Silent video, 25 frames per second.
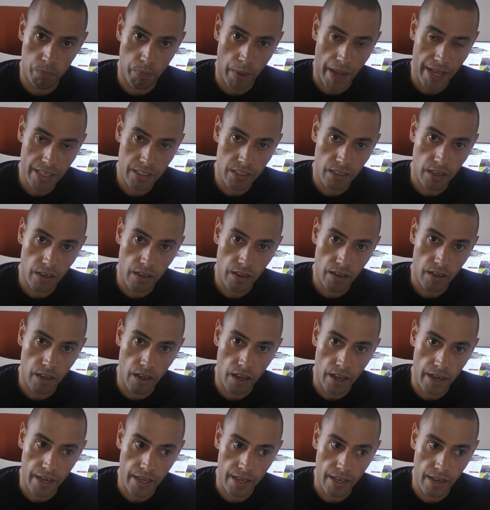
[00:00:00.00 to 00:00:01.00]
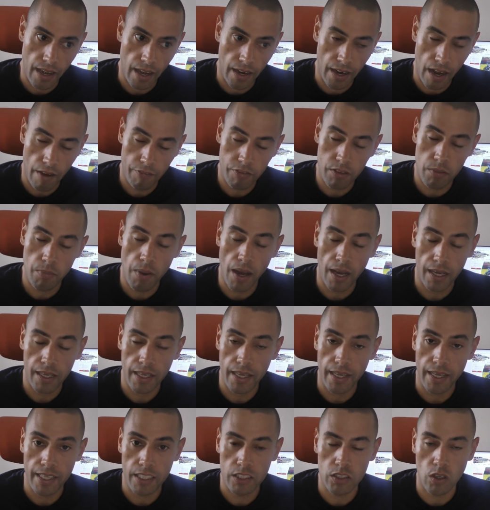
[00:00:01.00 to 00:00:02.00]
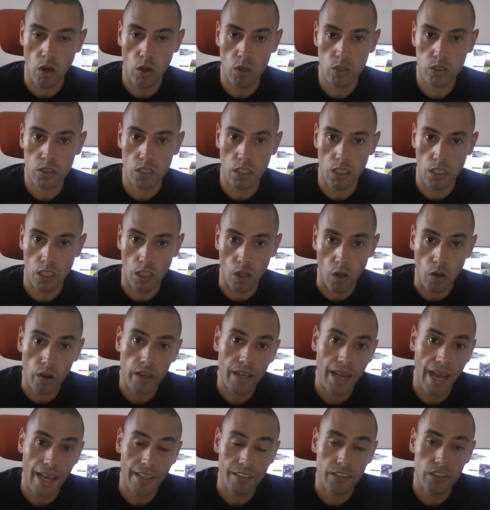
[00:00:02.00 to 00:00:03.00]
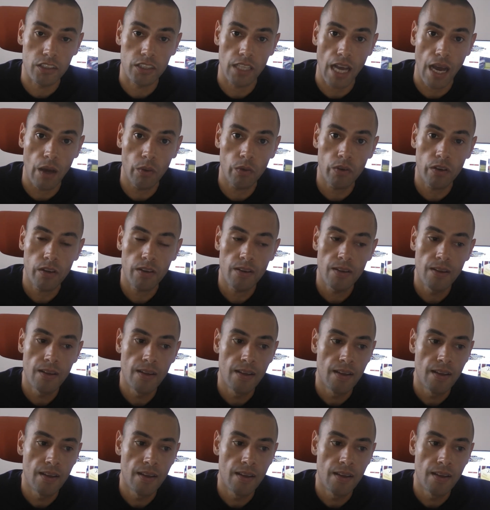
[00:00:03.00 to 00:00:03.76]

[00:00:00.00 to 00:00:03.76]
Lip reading: better an aftermarket exhaust can look and sound.